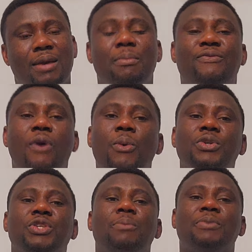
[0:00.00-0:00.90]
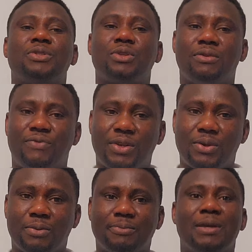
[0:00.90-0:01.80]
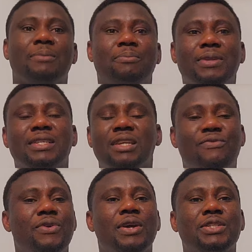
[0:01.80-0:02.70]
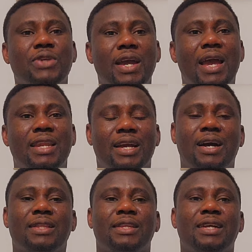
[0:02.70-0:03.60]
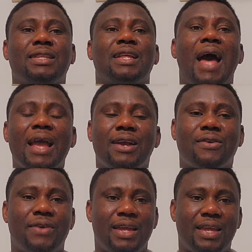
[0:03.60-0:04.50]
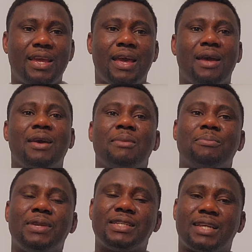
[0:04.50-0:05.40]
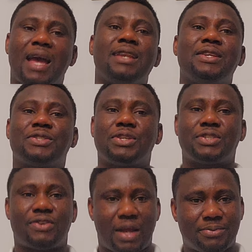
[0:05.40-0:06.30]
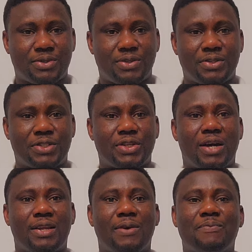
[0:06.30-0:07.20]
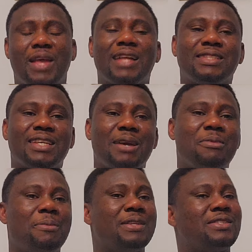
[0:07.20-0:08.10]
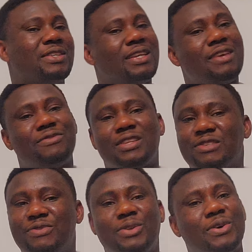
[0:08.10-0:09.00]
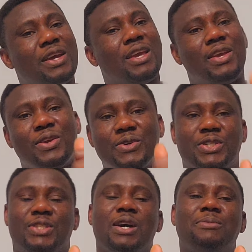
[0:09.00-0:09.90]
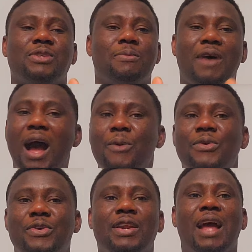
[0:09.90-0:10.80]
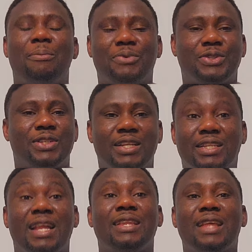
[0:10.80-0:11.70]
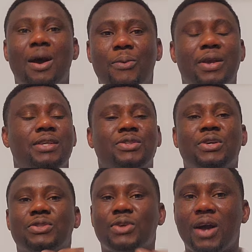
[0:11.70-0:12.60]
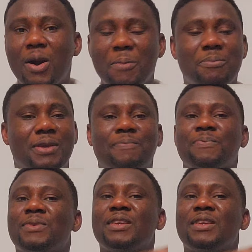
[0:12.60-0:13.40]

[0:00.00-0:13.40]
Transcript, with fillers: Before we jump into the video, please, if you enjoy any content that I create here, please kindly subscribe to this channel and take a moment to give this video a huge thumbs up. I would really appreciate it and that way it's going to help me